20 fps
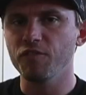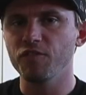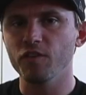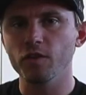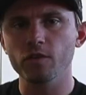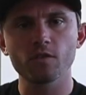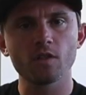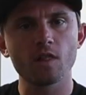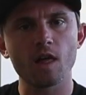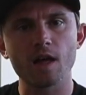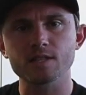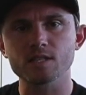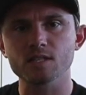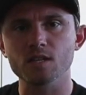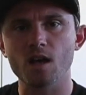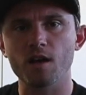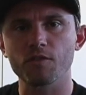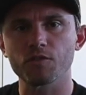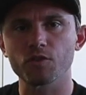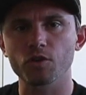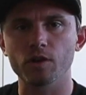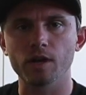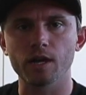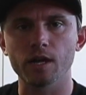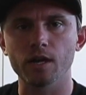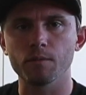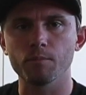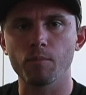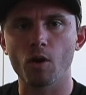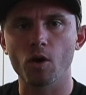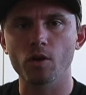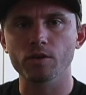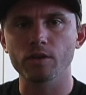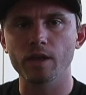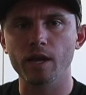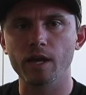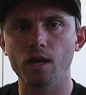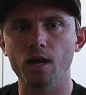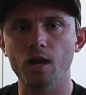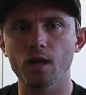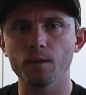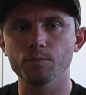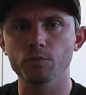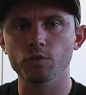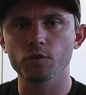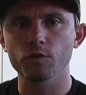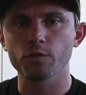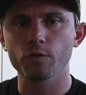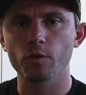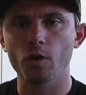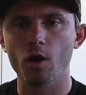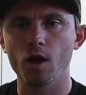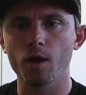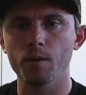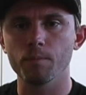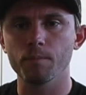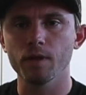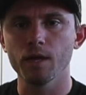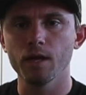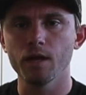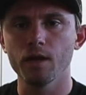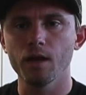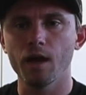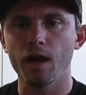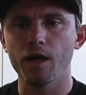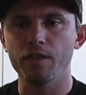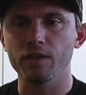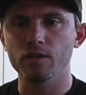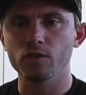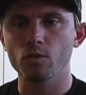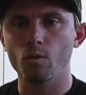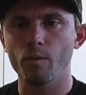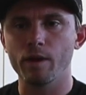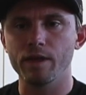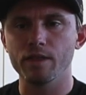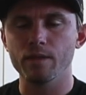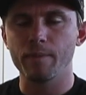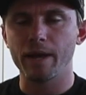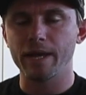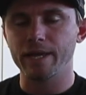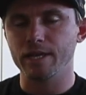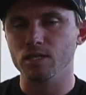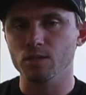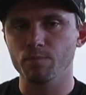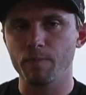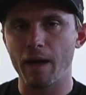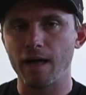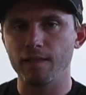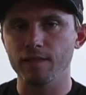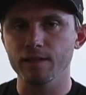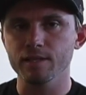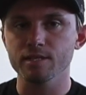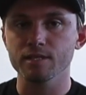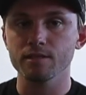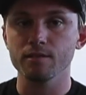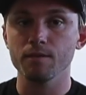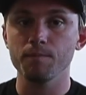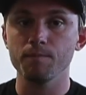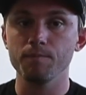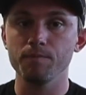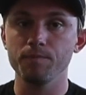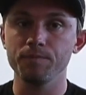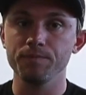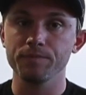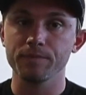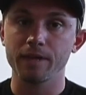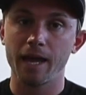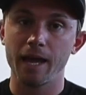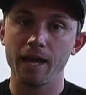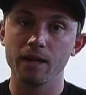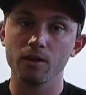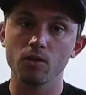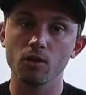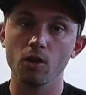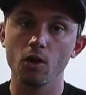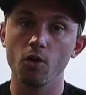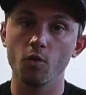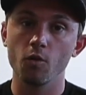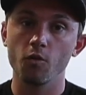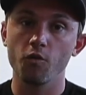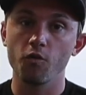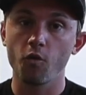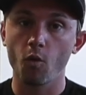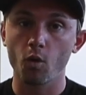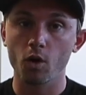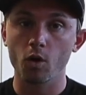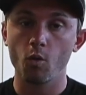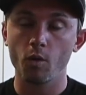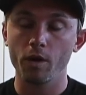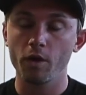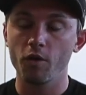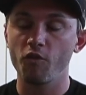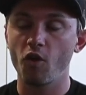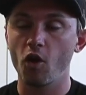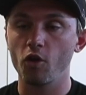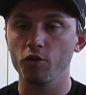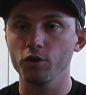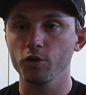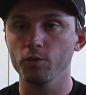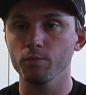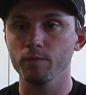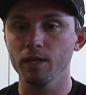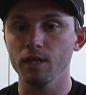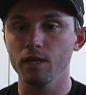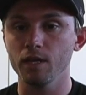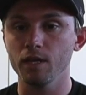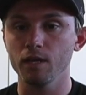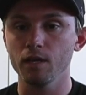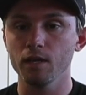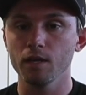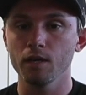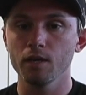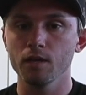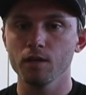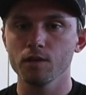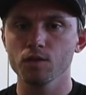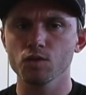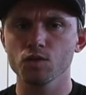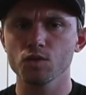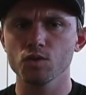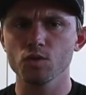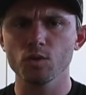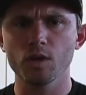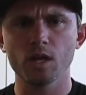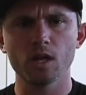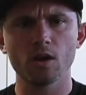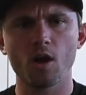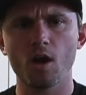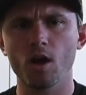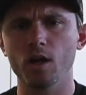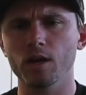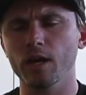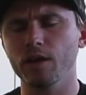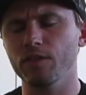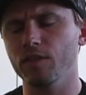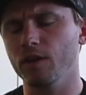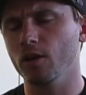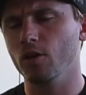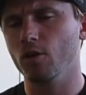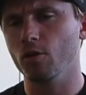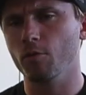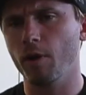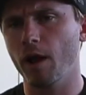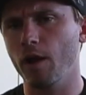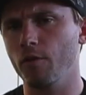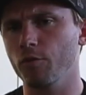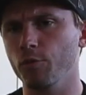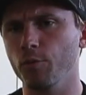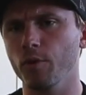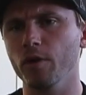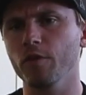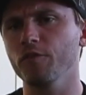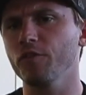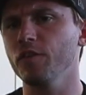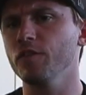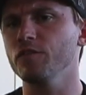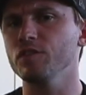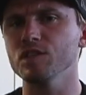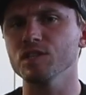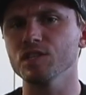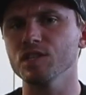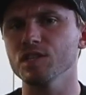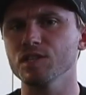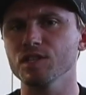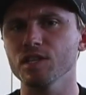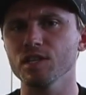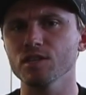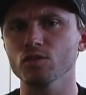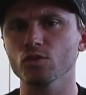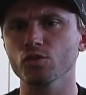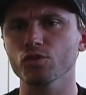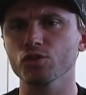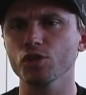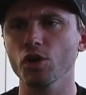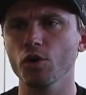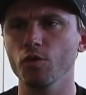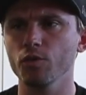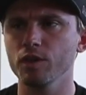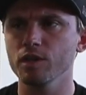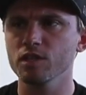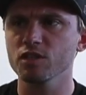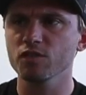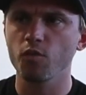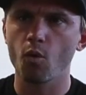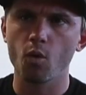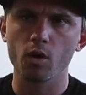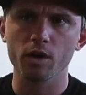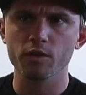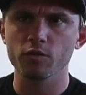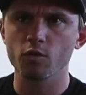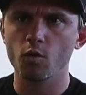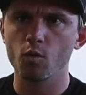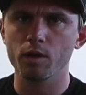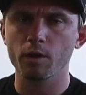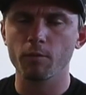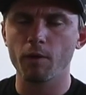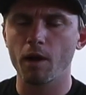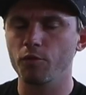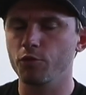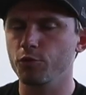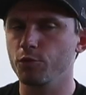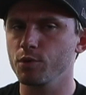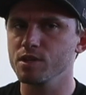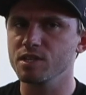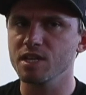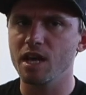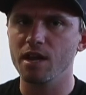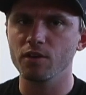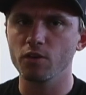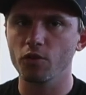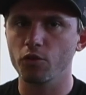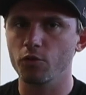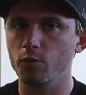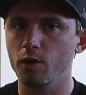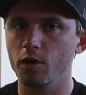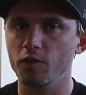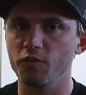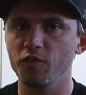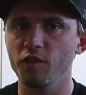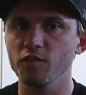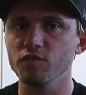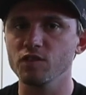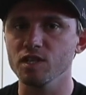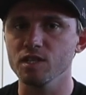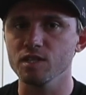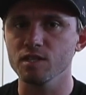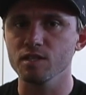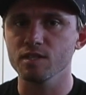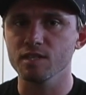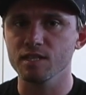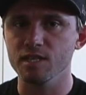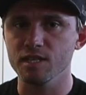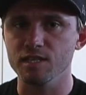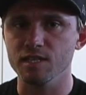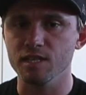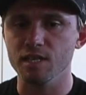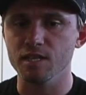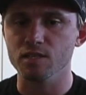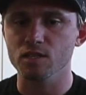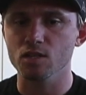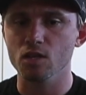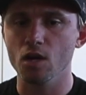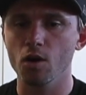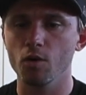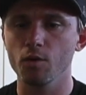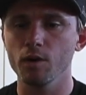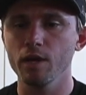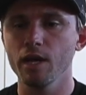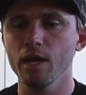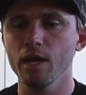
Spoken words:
it feels a lot softer, and part of that comes from, I think, the way the bike is balanced and a low fork oil volume. The Suzuki and Honda, I think, are around 350 cc's or so. This fork is only around 310 to 350 cc's, so